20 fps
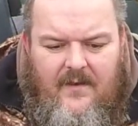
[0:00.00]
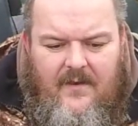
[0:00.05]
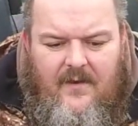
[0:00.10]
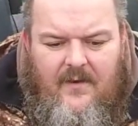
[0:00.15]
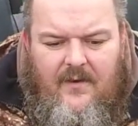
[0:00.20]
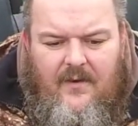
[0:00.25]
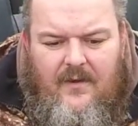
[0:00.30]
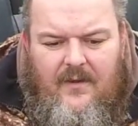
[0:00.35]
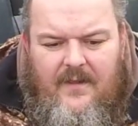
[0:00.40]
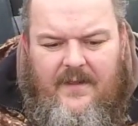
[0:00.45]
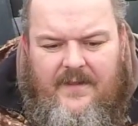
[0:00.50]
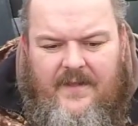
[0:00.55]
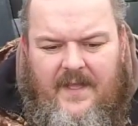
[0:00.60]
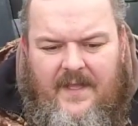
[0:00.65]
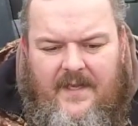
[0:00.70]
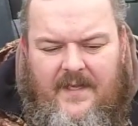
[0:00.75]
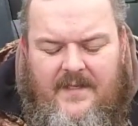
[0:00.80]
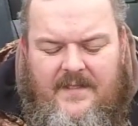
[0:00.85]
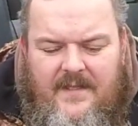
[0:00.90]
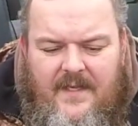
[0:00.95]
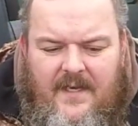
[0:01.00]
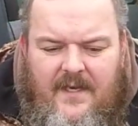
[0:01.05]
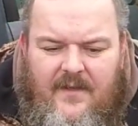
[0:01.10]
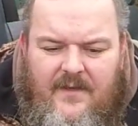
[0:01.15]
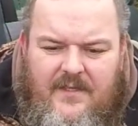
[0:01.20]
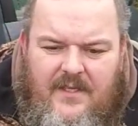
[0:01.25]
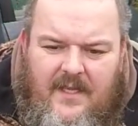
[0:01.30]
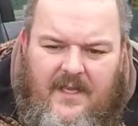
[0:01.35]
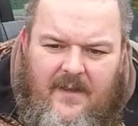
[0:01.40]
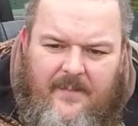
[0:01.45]
all that is there,
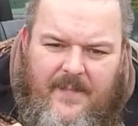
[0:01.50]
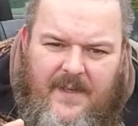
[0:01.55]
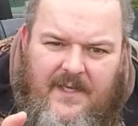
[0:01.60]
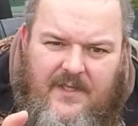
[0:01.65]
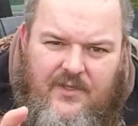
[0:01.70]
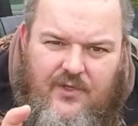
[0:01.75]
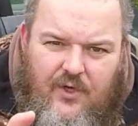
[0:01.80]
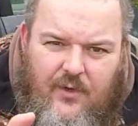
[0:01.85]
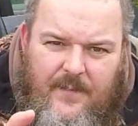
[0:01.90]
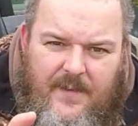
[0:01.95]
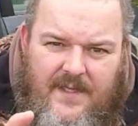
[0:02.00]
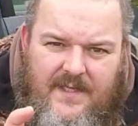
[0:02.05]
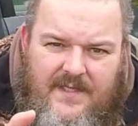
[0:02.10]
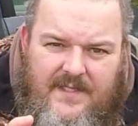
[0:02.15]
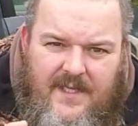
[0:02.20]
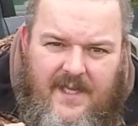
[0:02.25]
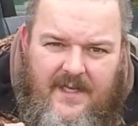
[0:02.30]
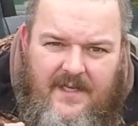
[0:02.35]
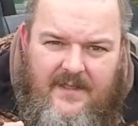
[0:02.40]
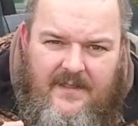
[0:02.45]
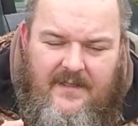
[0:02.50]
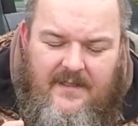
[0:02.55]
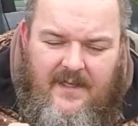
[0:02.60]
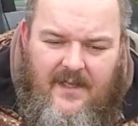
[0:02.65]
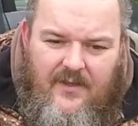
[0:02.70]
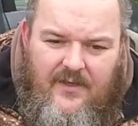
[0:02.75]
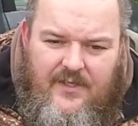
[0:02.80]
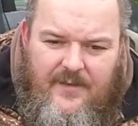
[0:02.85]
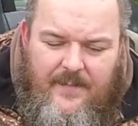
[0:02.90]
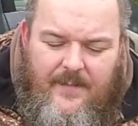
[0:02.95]
there's like a big tube inside it, and
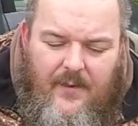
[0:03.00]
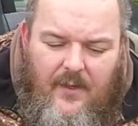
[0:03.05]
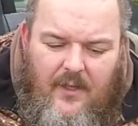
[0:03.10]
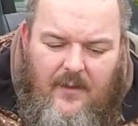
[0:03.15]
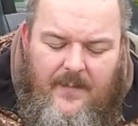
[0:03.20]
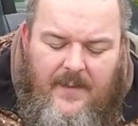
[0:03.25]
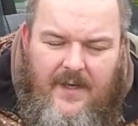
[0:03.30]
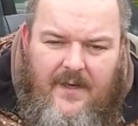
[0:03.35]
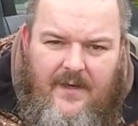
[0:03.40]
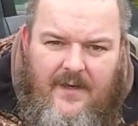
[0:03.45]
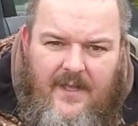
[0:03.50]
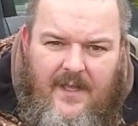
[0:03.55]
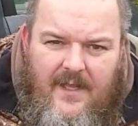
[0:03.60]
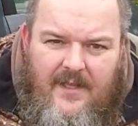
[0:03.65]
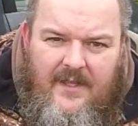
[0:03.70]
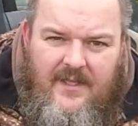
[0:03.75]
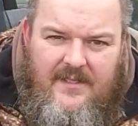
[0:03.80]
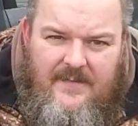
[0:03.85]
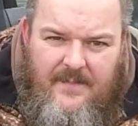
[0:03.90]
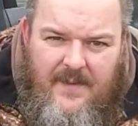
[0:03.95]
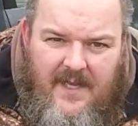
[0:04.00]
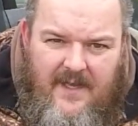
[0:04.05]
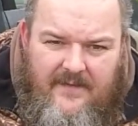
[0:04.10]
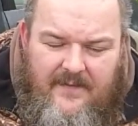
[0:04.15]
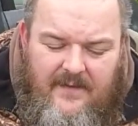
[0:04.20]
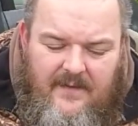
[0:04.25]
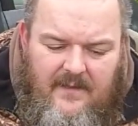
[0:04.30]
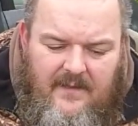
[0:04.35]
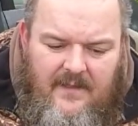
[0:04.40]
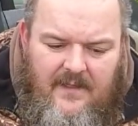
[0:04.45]
there's a ball bearing and this
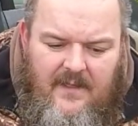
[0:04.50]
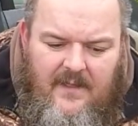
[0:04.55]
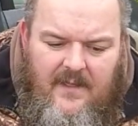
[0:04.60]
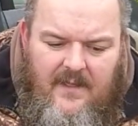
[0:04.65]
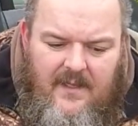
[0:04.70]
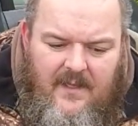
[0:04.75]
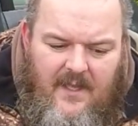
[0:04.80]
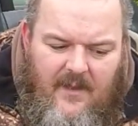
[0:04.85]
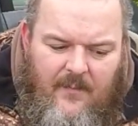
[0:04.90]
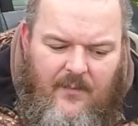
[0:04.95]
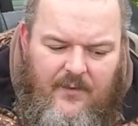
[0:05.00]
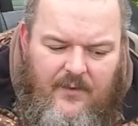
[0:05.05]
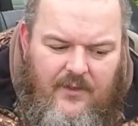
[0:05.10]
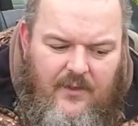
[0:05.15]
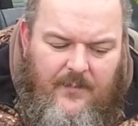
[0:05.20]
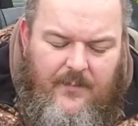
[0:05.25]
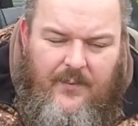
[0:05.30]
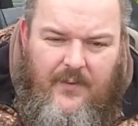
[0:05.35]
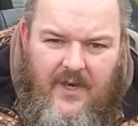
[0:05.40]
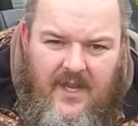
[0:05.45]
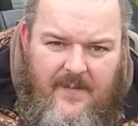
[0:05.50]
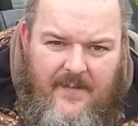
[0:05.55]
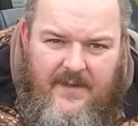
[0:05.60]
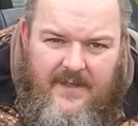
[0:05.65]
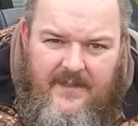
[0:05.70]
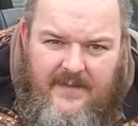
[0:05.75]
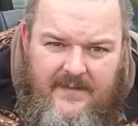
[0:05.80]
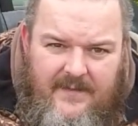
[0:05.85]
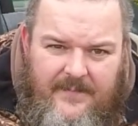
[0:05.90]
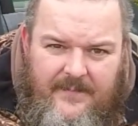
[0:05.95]
baffle. And when you're priming
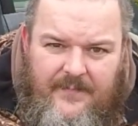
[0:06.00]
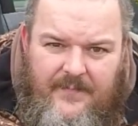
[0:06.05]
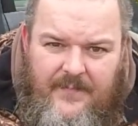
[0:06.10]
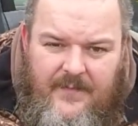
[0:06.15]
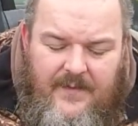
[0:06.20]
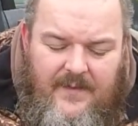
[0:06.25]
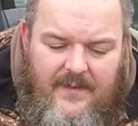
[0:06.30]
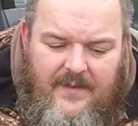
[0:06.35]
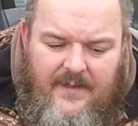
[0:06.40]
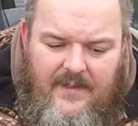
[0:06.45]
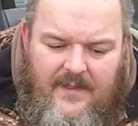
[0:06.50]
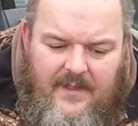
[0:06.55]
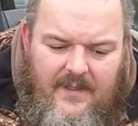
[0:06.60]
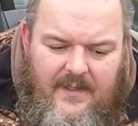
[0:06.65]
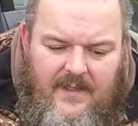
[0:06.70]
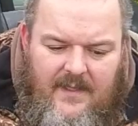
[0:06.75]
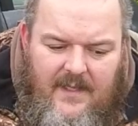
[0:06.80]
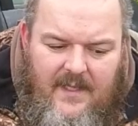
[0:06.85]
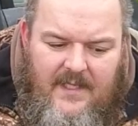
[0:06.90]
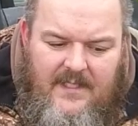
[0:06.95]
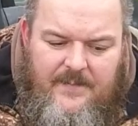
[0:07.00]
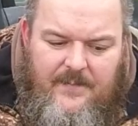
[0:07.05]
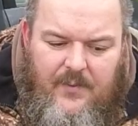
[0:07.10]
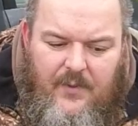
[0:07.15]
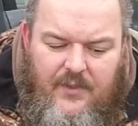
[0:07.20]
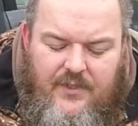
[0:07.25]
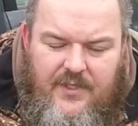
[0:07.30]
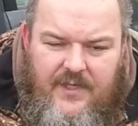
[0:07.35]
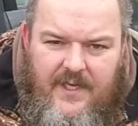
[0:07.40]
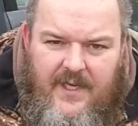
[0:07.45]
it, it's
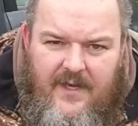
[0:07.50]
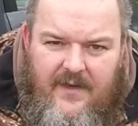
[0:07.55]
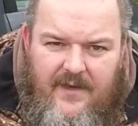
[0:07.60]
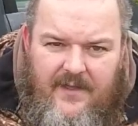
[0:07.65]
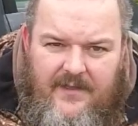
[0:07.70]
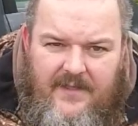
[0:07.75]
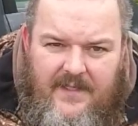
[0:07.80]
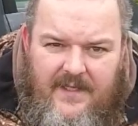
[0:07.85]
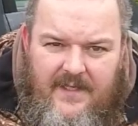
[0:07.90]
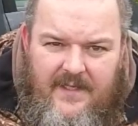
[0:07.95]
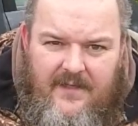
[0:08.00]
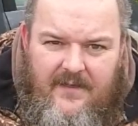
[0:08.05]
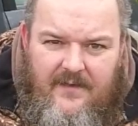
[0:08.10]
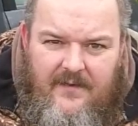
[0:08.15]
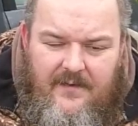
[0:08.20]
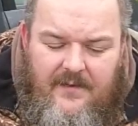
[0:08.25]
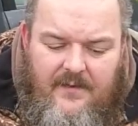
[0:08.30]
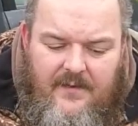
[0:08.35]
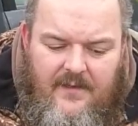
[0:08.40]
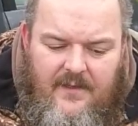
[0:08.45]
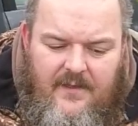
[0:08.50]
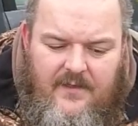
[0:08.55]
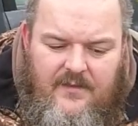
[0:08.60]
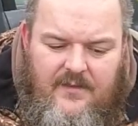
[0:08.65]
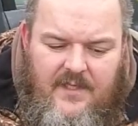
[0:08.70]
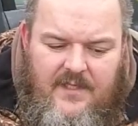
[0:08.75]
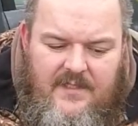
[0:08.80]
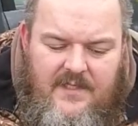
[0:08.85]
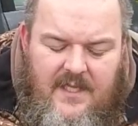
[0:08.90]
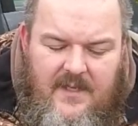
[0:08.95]
pushing air into here. So
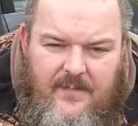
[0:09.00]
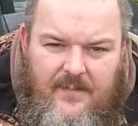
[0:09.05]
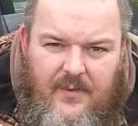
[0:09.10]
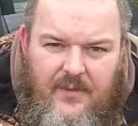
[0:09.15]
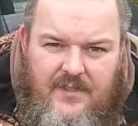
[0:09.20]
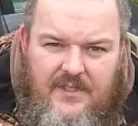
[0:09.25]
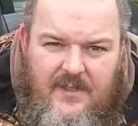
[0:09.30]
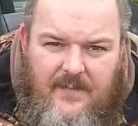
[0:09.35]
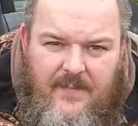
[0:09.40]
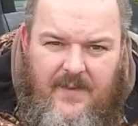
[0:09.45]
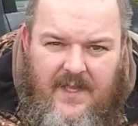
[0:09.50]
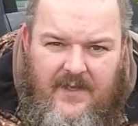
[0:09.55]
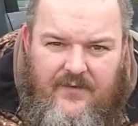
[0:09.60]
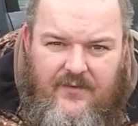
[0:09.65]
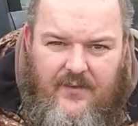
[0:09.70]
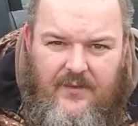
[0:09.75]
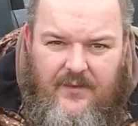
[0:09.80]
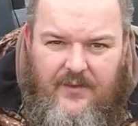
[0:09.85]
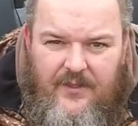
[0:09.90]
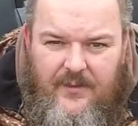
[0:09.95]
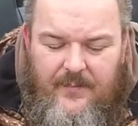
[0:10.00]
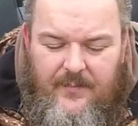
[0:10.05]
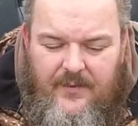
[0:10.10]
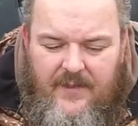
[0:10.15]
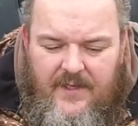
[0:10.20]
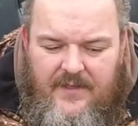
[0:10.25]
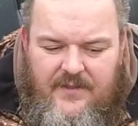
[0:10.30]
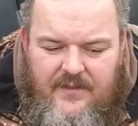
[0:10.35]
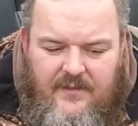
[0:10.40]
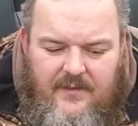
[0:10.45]
this then puts the petrol under
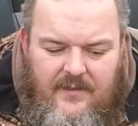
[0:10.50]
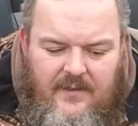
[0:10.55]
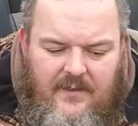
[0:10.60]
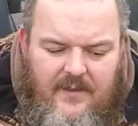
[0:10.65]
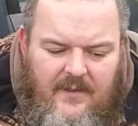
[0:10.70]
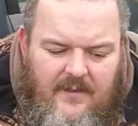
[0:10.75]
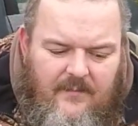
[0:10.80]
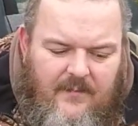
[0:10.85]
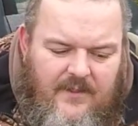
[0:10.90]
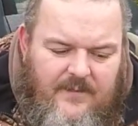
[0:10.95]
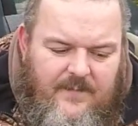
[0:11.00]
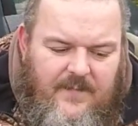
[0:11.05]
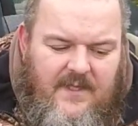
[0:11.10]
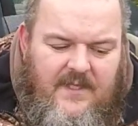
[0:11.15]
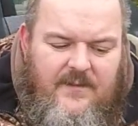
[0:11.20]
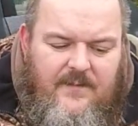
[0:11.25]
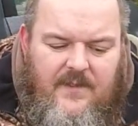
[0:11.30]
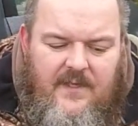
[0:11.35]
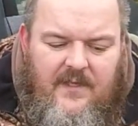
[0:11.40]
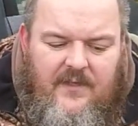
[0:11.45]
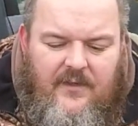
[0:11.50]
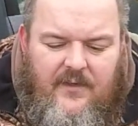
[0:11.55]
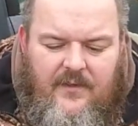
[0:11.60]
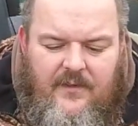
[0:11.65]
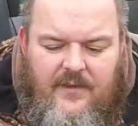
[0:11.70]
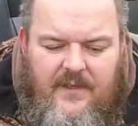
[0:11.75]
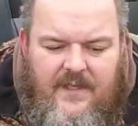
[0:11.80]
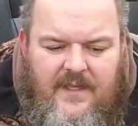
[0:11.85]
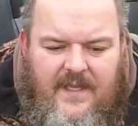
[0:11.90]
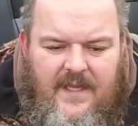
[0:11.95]
pressure, which means when you
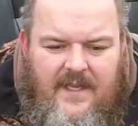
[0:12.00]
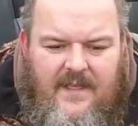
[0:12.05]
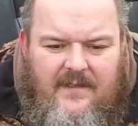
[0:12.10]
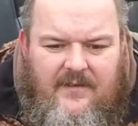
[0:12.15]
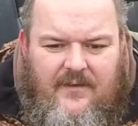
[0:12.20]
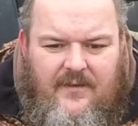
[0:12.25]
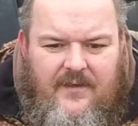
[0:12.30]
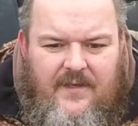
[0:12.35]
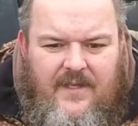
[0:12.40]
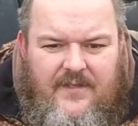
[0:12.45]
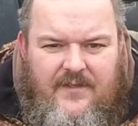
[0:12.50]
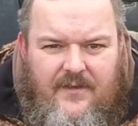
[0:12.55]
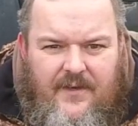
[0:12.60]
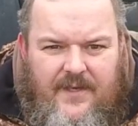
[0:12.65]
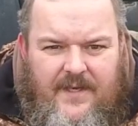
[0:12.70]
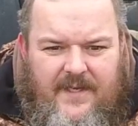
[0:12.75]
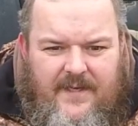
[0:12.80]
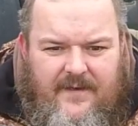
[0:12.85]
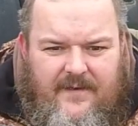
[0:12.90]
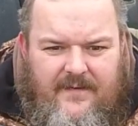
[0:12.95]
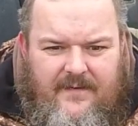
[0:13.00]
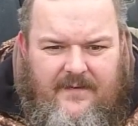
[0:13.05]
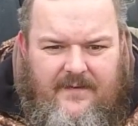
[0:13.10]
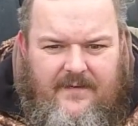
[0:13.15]
turn this on here,